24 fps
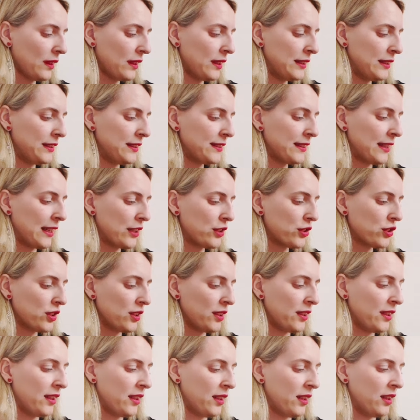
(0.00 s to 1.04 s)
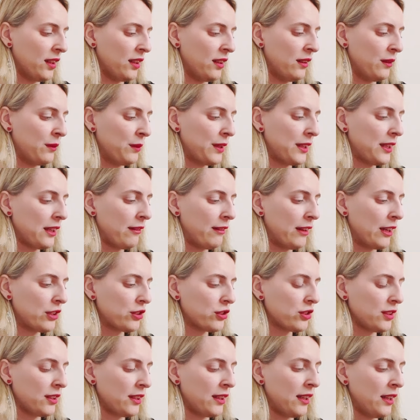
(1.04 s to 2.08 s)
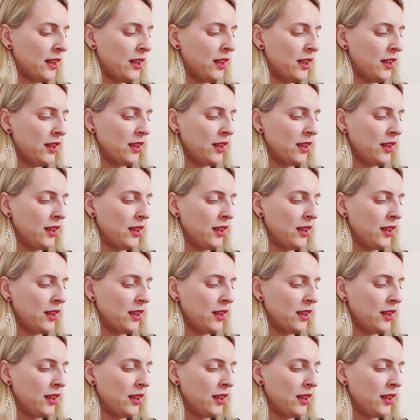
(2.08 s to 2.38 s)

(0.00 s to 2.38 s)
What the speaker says: It is actually we have actually